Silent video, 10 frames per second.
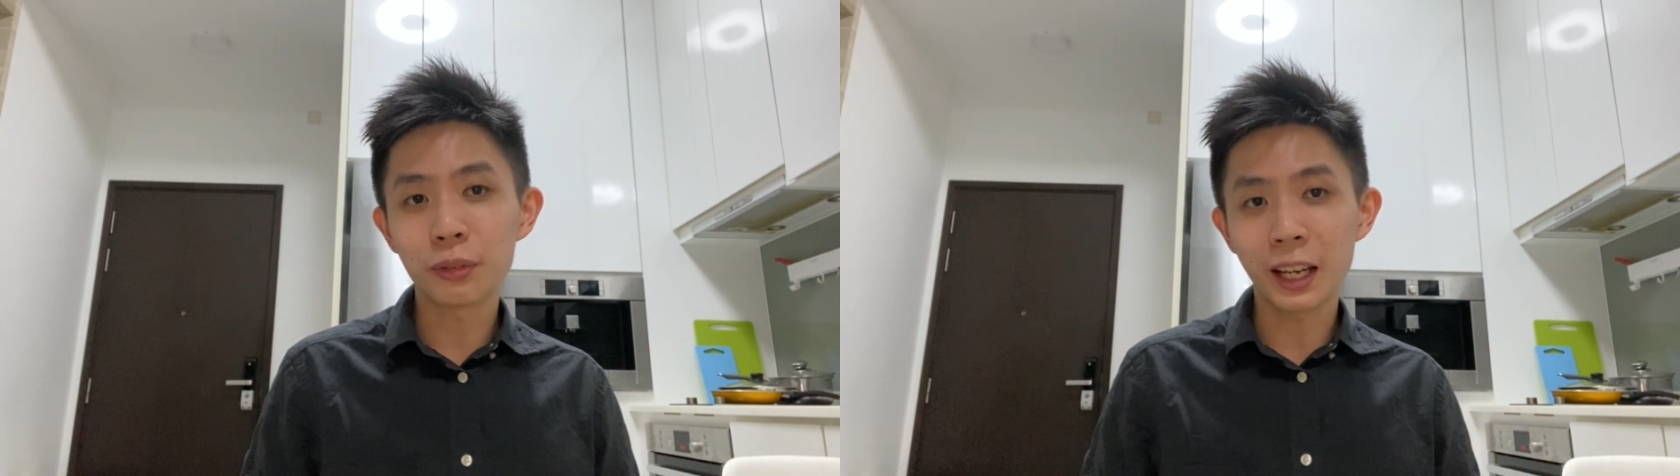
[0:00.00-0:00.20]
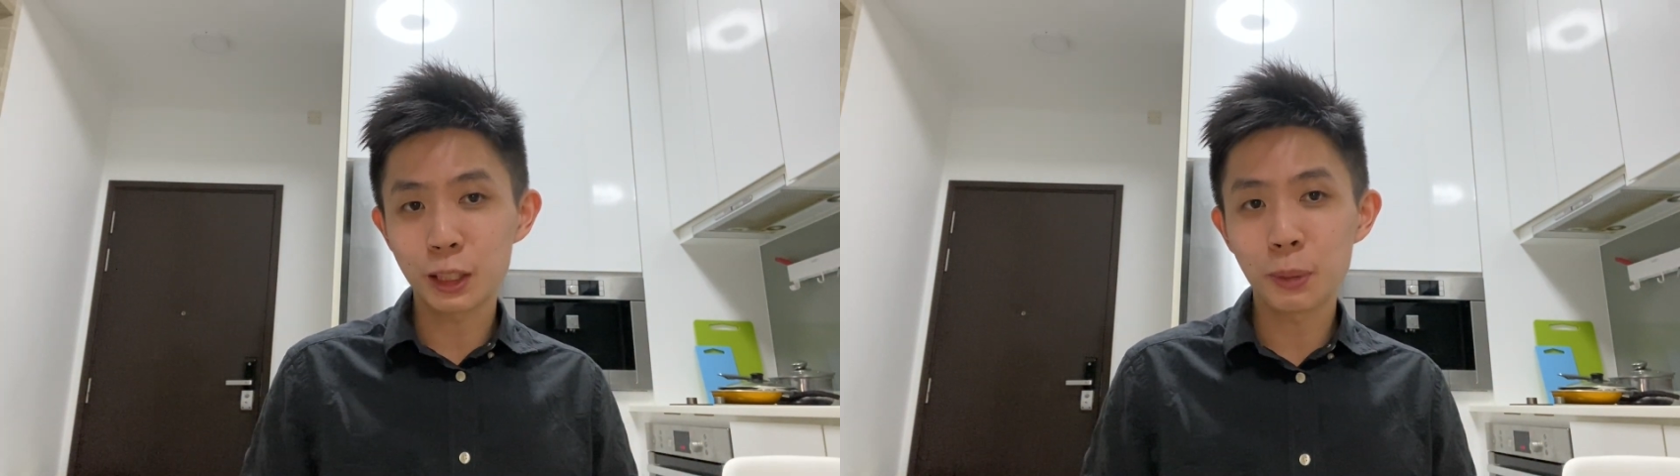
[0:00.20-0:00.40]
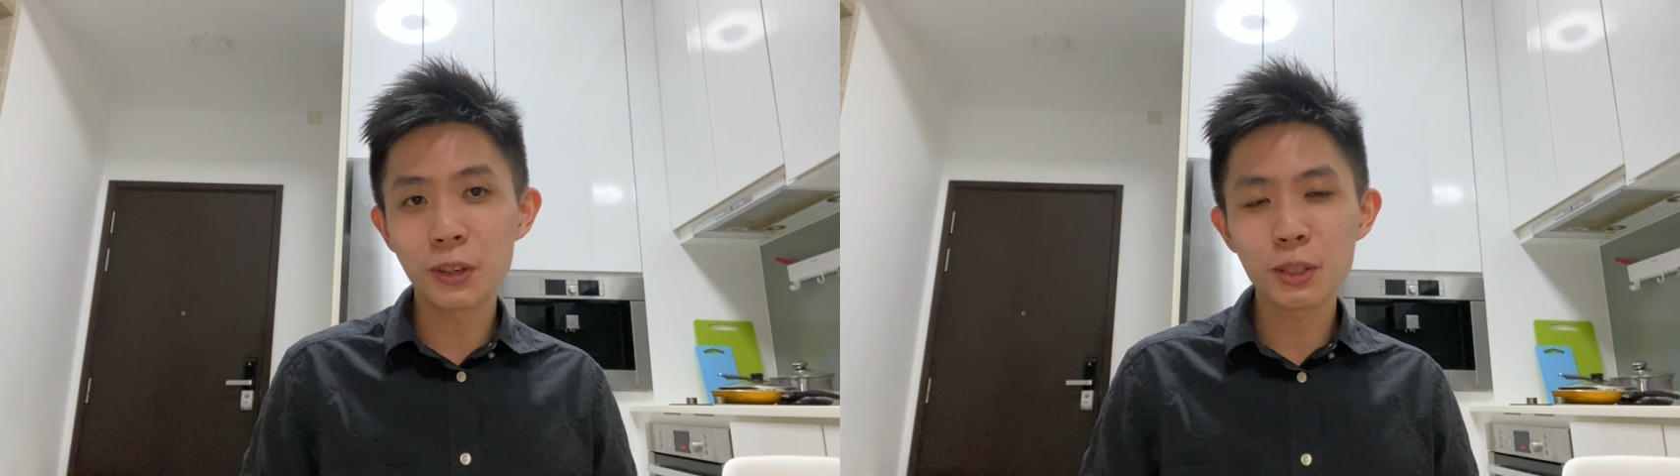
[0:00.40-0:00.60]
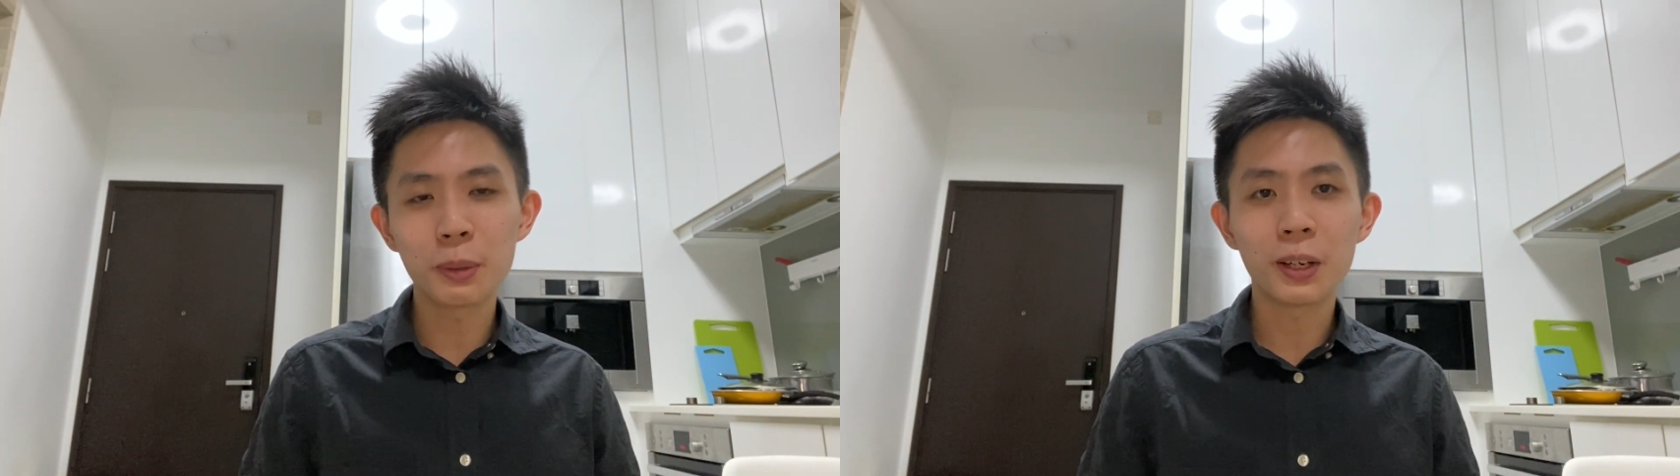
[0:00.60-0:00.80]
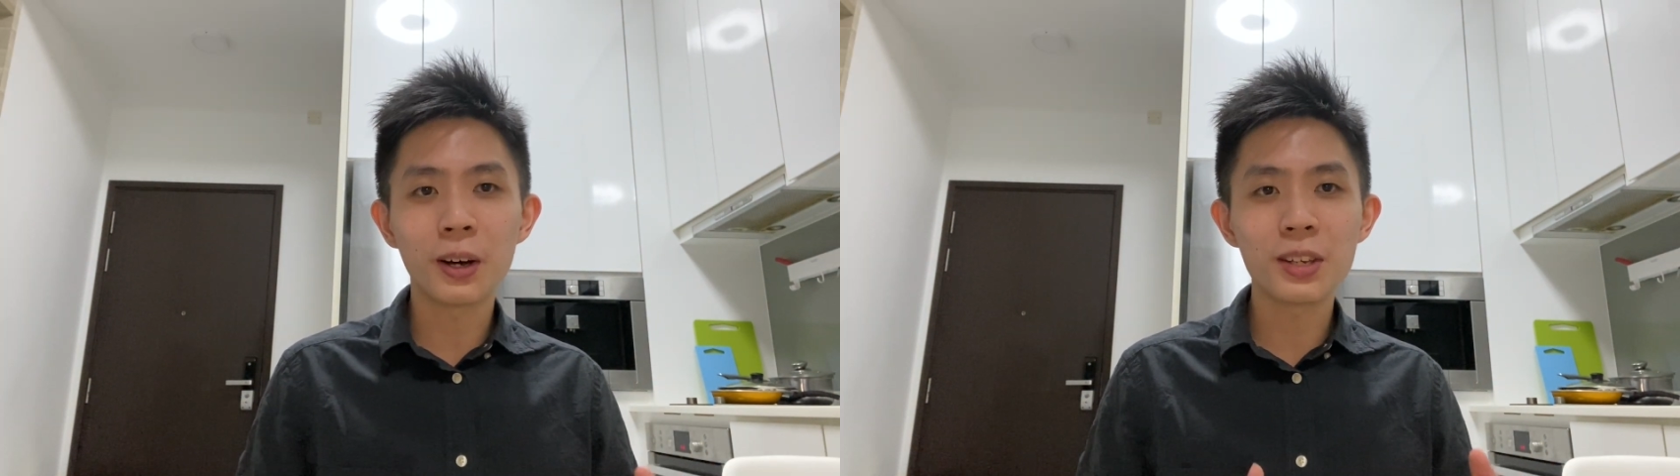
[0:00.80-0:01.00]
experience
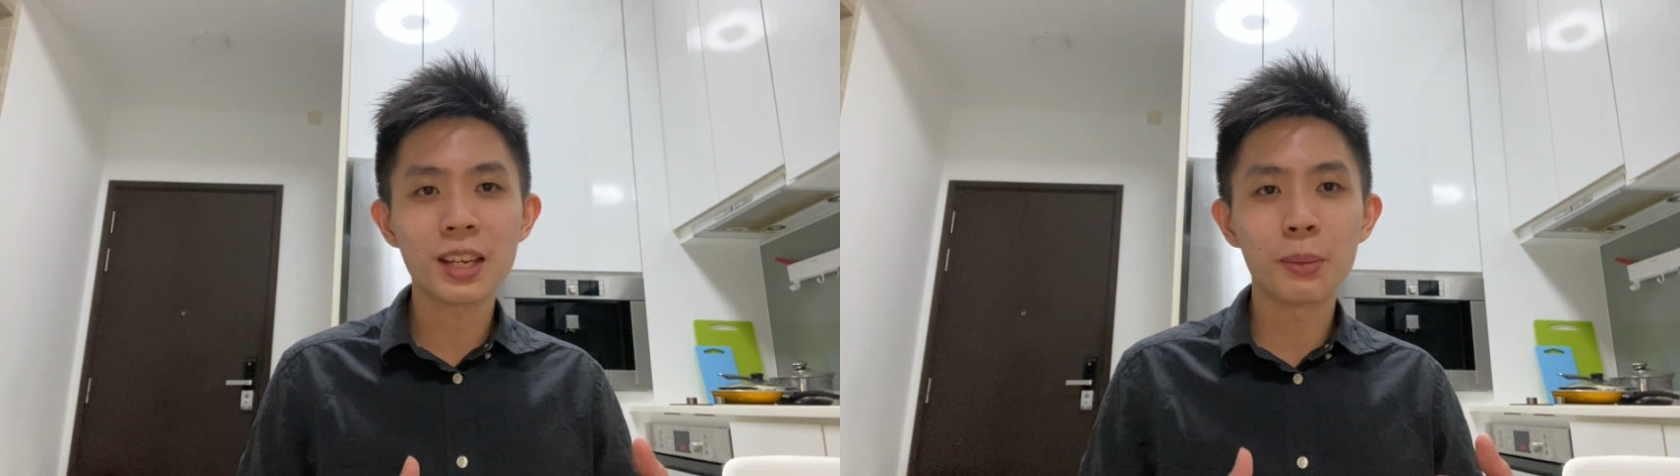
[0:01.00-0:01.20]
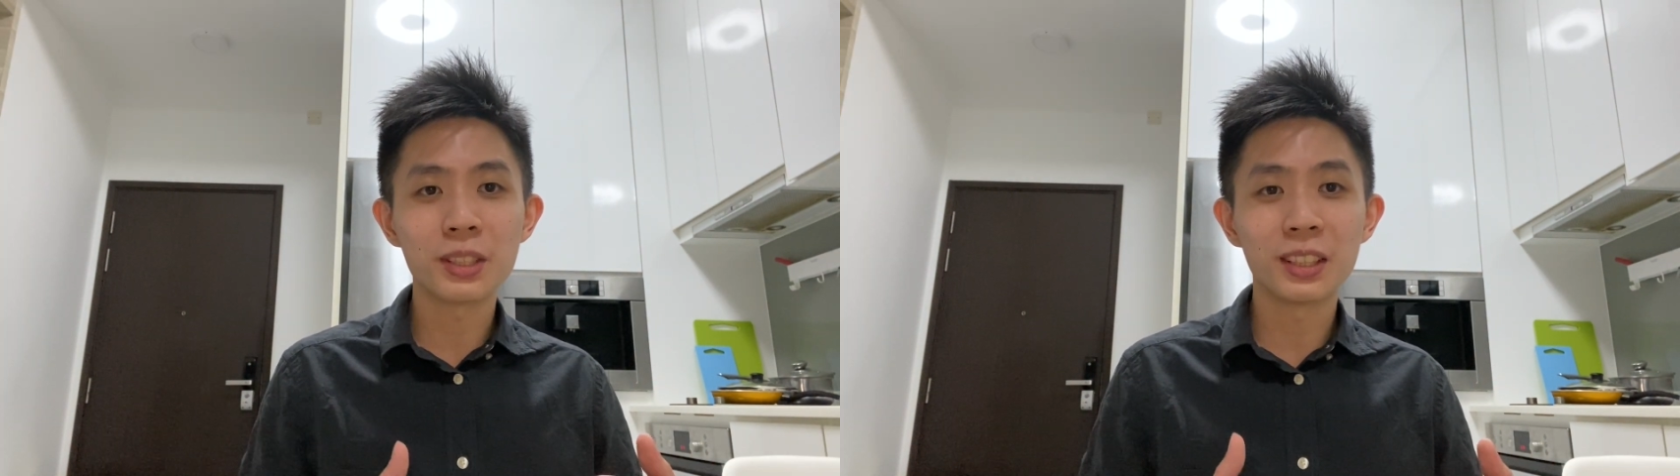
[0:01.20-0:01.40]
because I was